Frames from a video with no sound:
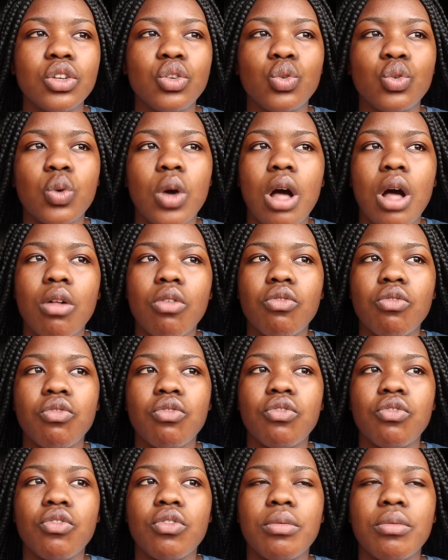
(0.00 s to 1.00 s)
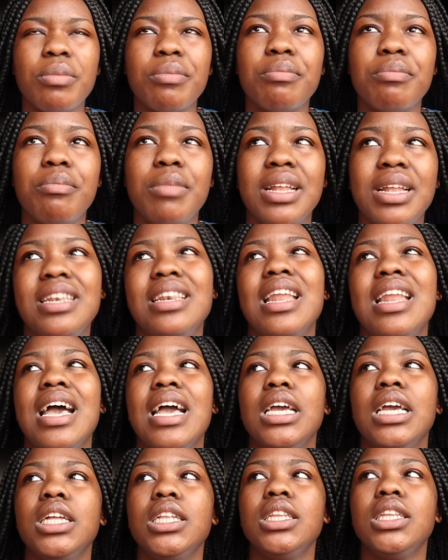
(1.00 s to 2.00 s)
12
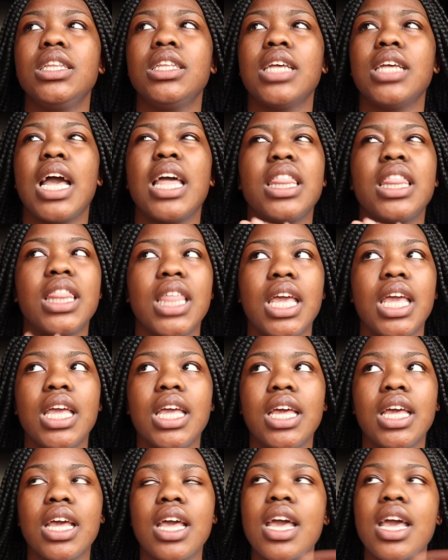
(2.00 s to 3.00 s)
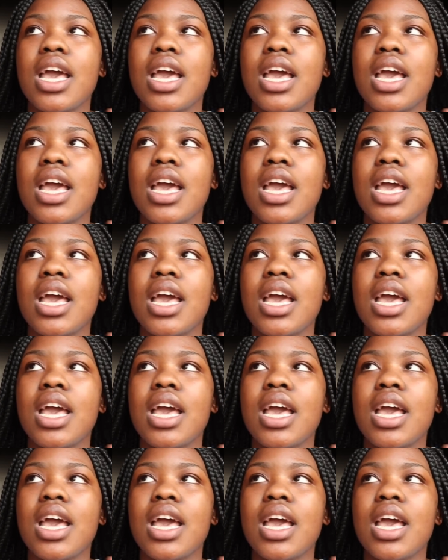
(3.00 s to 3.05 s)
midnight, I think,